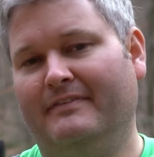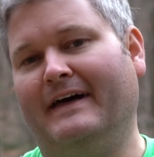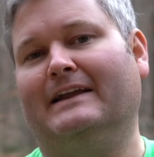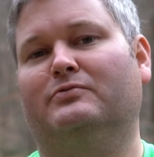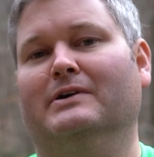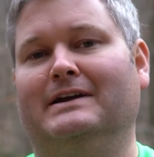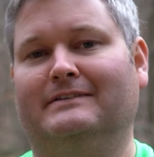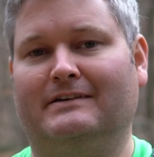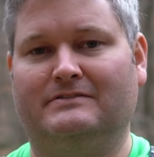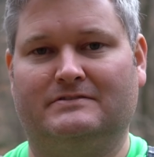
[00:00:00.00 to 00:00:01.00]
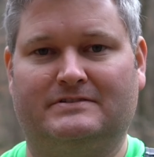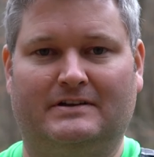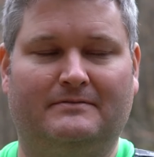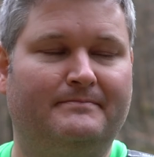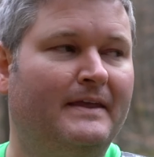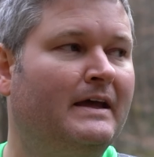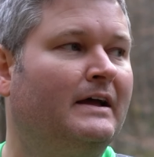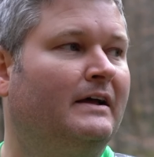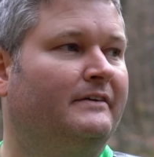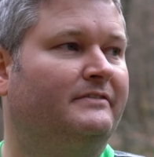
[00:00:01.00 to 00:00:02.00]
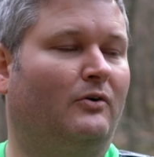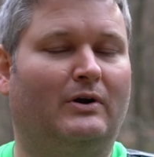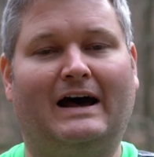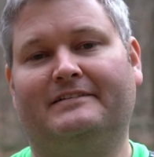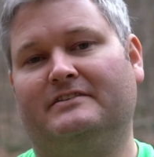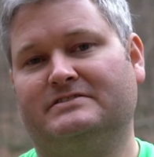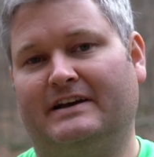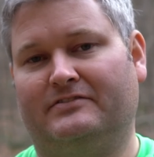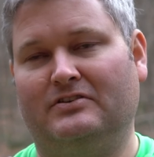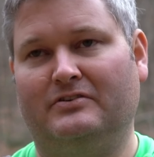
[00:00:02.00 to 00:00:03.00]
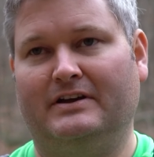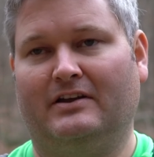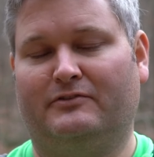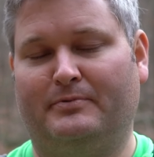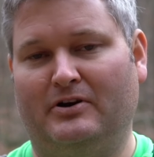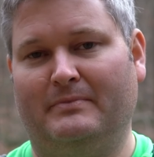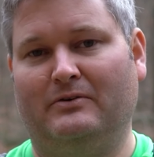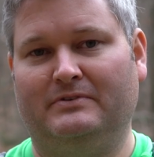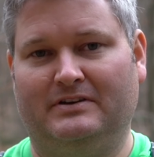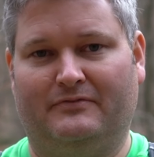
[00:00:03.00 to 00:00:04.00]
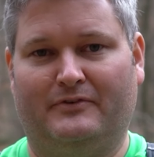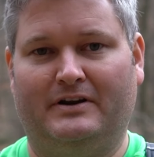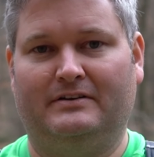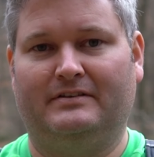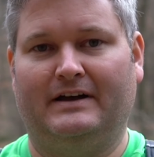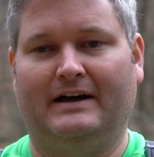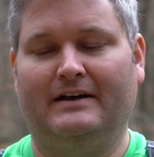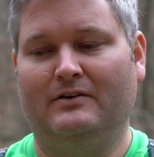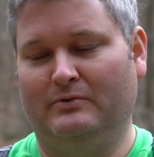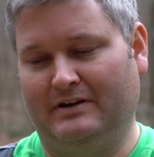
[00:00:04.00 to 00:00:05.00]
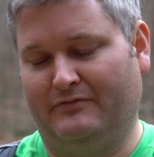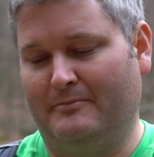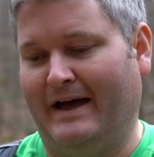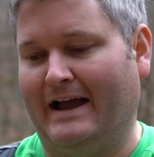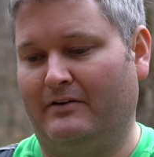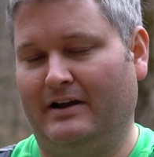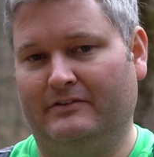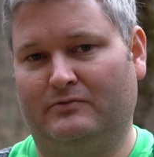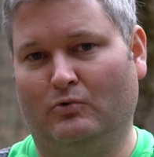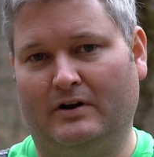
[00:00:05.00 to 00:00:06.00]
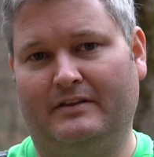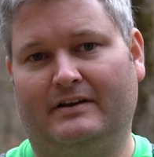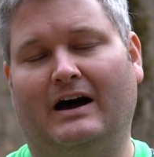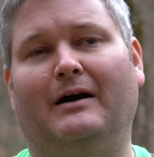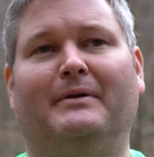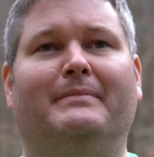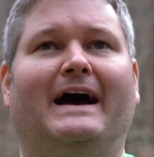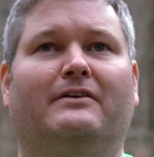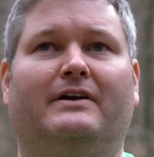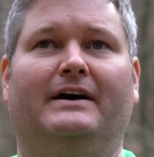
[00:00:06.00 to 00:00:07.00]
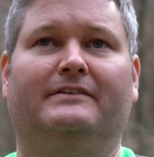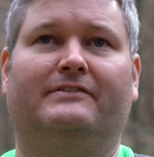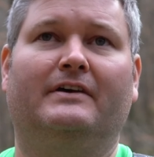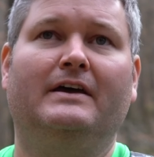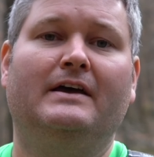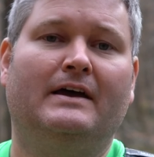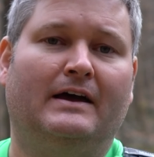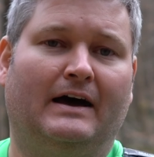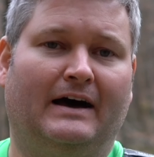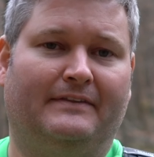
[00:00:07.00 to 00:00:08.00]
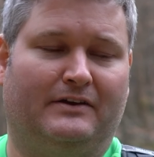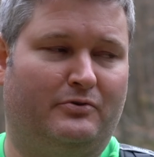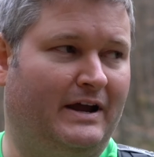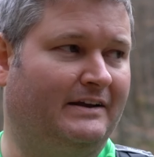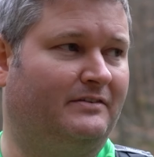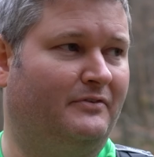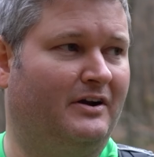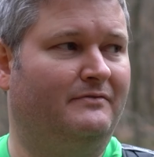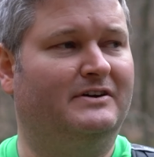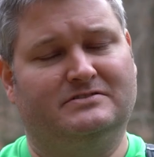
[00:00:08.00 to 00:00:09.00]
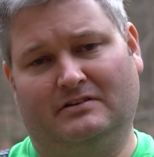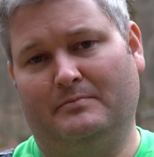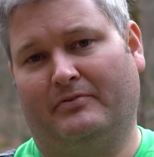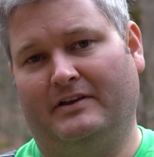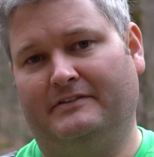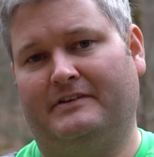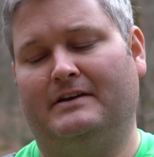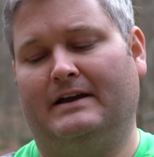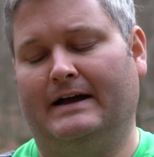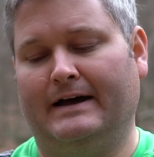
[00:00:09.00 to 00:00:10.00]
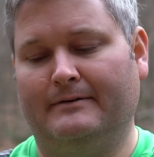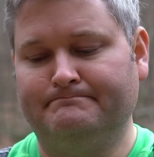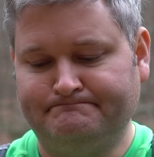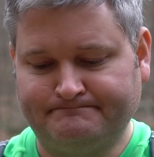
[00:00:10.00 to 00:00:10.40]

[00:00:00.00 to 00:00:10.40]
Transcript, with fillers: That's where it gets interesting. So what I suggest doing, experiment with different, uh, with different backgrounds. One of the common backgrounds uh, that creates a very visually pleasing uh,